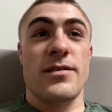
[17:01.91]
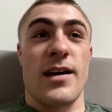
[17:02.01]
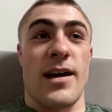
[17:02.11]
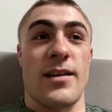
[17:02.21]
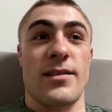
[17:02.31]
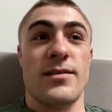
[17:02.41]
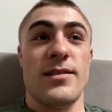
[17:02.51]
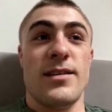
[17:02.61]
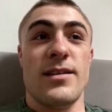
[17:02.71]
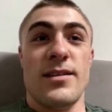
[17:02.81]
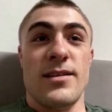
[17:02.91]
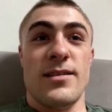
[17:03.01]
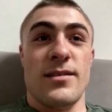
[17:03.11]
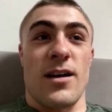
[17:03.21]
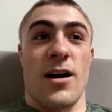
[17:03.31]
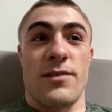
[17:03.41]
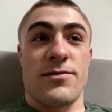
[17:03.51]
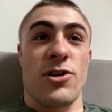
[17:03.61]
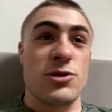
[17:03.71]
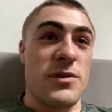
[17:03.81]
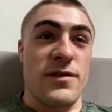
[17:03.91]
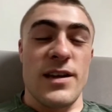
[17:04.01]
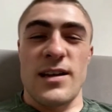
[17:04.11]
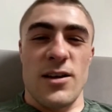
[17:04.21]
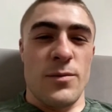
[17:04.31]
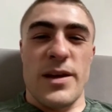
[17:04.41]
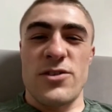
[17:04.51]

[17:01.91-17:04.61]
and I've crossed my feet a little bit.